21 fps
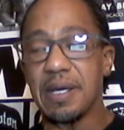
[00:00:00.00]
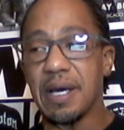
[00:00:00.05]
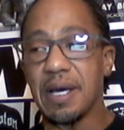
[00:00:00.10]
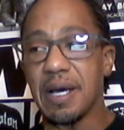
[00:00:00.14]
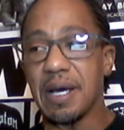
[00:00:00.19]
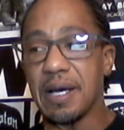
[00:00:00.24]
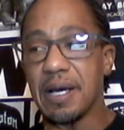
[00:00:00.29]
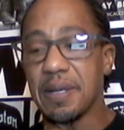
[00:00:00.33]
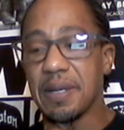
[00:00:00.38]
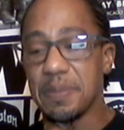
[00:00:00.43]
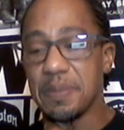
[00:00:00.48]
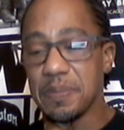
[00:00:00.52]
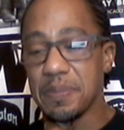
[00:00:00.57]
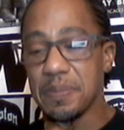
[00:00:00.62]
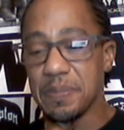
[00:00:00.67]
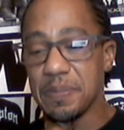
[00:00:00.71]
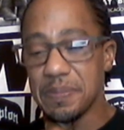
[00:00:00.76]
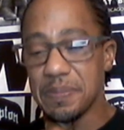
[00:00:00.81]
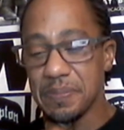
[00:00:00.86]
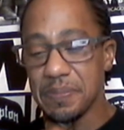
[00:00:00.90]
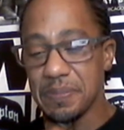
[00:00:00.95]
um,
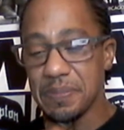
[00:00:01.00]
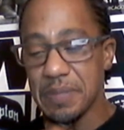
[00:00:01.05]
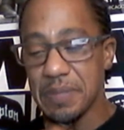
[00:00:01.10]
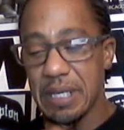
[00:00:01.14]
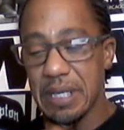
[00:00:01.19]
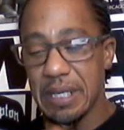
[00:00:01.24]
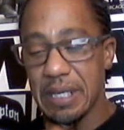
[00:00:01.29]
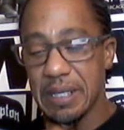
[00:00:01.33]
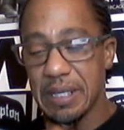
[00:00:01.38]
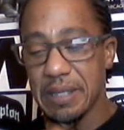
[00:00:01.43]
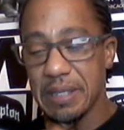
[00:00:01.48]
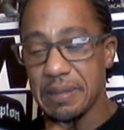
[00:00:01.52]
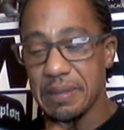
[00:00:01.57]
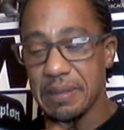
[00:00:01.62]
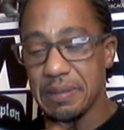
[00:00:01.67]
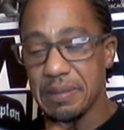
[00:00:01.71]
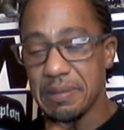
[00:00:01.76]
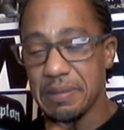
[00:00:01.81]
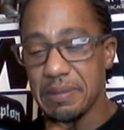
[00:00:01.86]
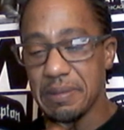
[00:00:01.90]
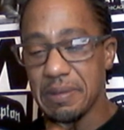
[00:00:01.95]
uh,
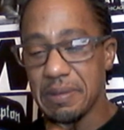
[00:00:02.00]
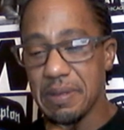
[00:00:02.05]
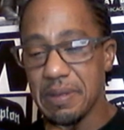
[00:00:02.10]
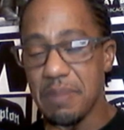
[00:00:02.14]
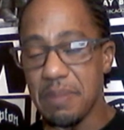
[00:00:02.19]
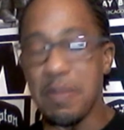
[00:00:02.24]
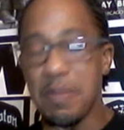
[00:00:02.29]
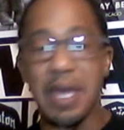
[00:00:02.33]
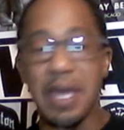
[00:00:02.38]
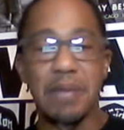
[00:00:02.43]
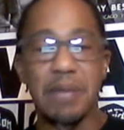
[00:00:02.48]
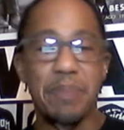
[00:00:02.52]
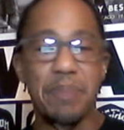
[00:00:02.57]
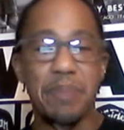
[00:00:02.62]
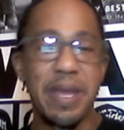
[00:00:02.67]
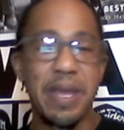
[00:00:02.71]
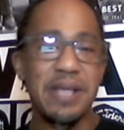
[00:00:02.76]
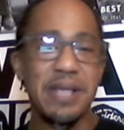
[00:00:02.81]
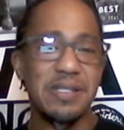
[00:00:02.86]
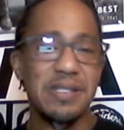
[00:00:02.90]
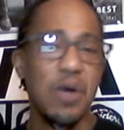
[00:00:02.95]
men
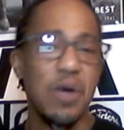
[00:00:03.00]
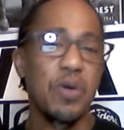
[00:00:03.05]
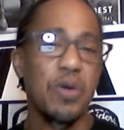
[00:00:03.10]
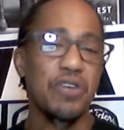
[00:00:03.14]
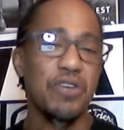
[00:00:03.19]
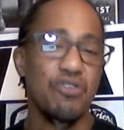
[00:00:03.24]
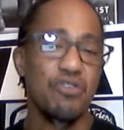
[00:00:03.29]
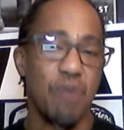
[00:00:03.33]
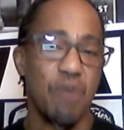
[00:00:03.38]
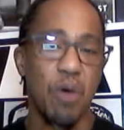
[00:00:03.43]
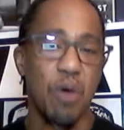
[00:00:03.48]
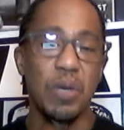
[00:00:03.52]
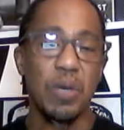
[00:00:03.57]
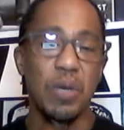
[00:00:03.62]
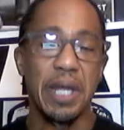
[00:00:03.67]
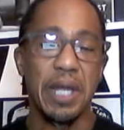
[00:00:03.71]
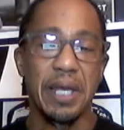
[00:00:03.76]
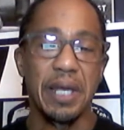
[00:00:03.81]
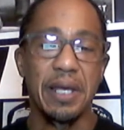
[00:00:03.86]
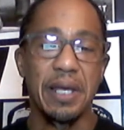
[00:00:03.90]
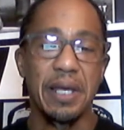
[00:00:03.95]
being so
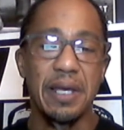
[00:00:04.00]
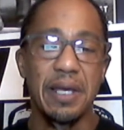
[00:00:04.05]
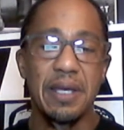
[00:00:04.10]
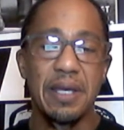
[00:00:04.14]
controlling?